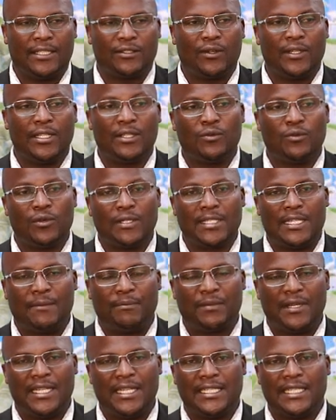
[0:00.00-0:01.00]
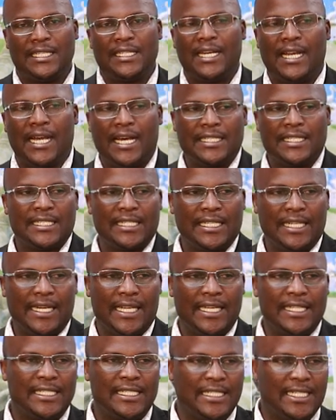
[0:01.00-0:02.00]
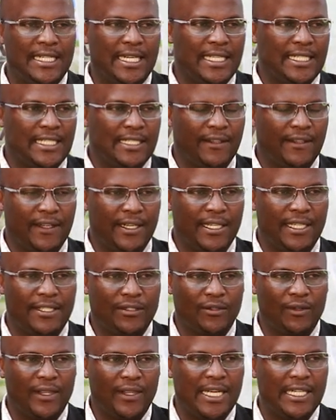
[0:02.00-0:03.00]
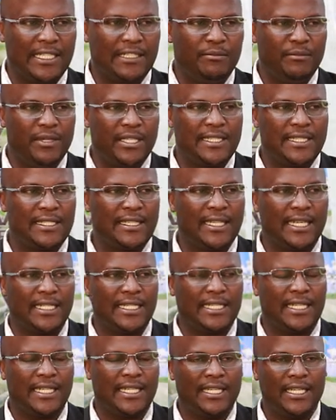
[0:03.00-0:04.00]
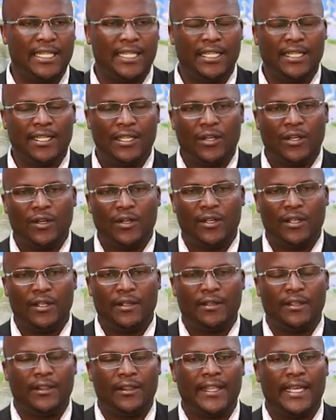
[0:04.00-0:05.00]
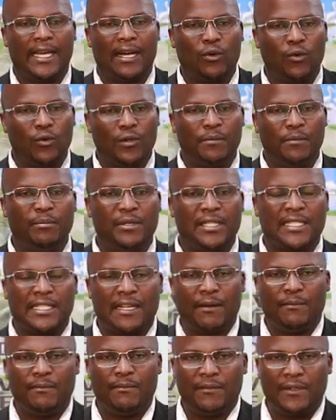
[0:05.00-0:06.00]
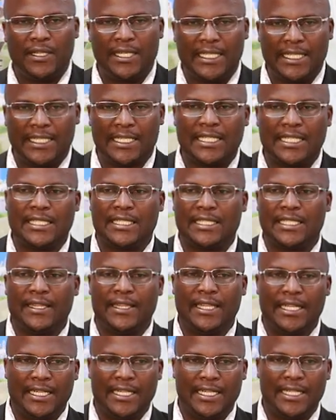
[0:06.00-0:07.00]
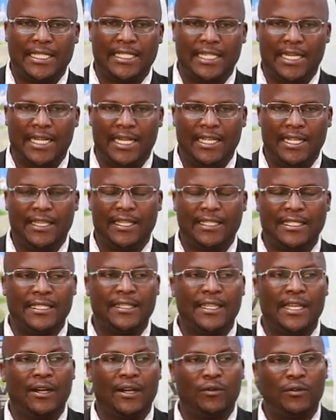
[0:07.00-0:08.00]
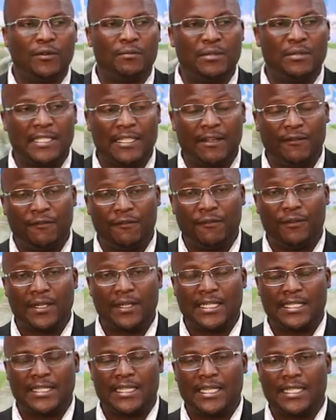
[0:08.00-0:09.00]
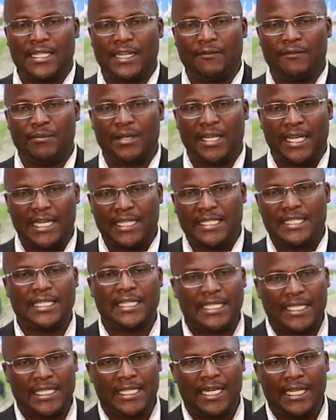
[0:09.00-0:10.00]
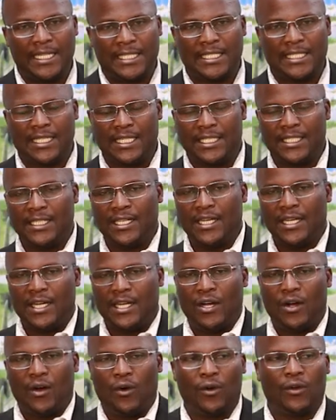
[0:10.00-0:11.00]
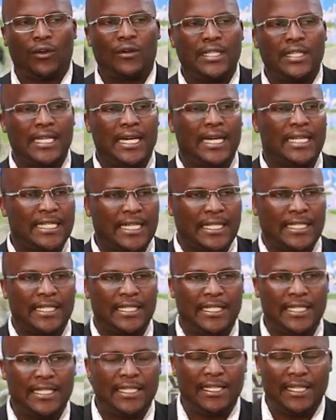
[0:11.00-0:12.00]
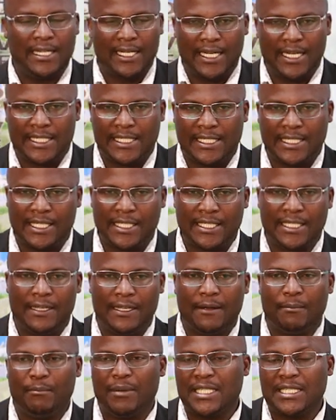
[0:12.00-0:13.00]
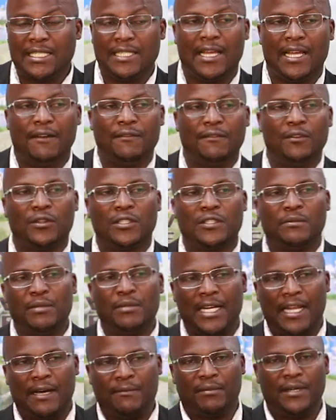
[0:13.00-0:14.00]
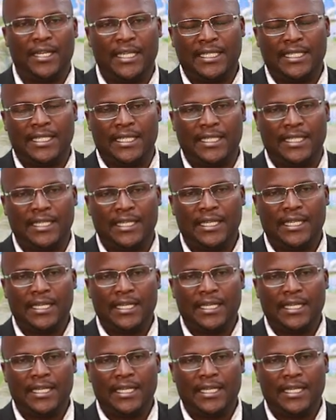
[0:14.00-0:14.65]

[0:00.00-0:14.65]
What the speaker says: it was updated last in 1993. So that means that there could be some there could be some forests that have been gazetted lately or degazetted lately, but they have not been updated.